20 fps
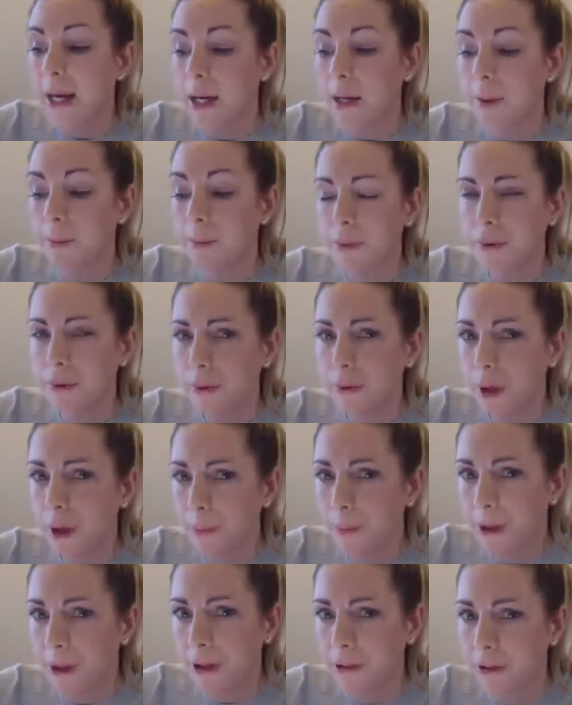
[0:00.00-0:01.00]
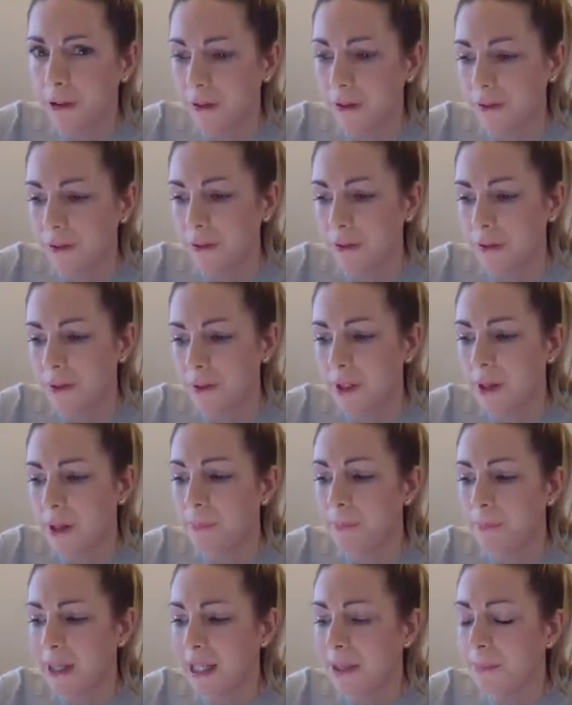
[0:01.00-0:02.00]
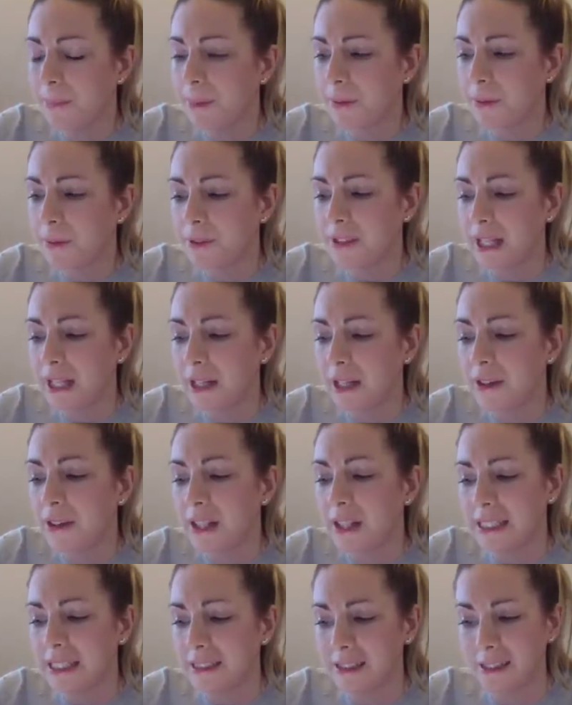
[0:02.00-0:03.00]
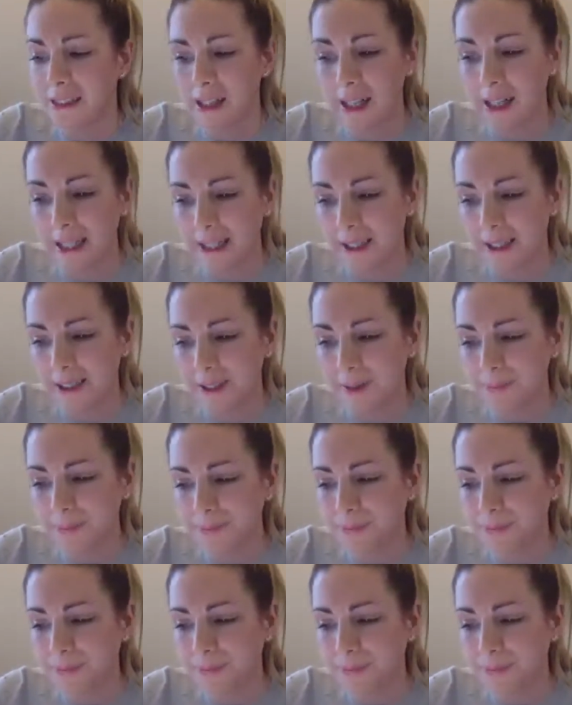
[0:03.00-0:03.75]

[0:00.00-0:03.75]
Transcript: In proper novels, people say things like,